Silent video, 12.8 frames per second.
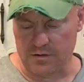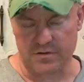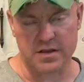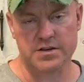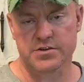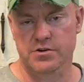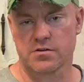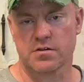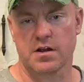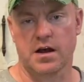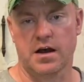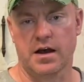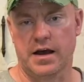teacher.
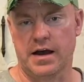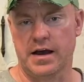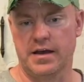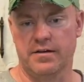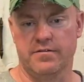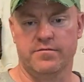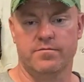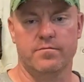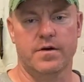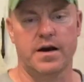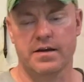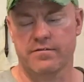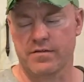
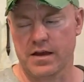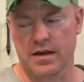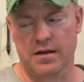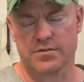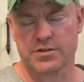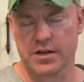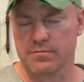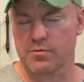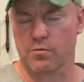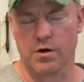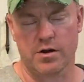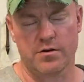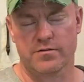I've shipped
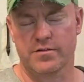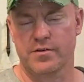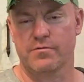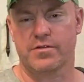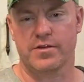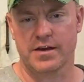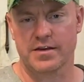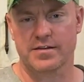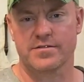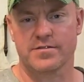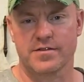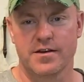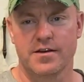one or two
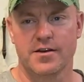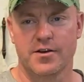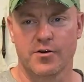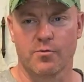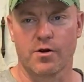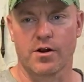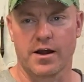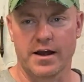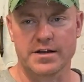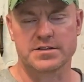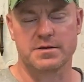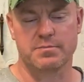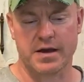things where I
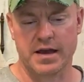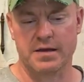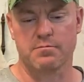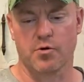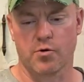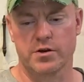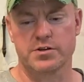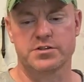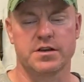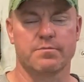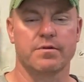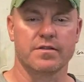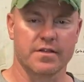actually paid more in
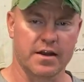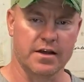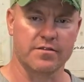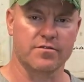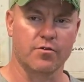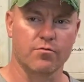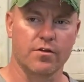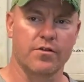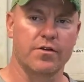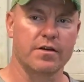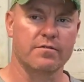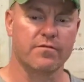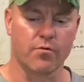shipping than I sold the
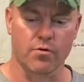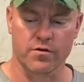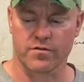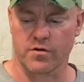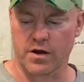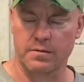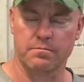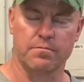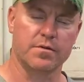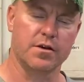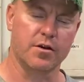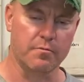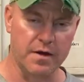thing for, so I
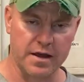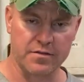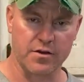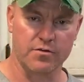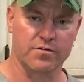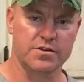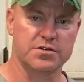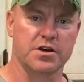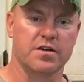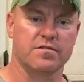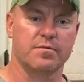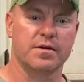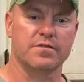made those
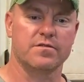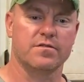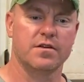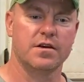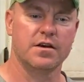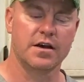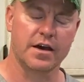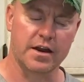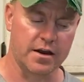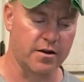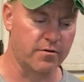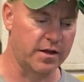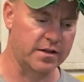adjustments. And I
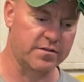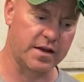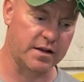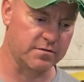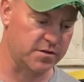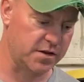know that sounds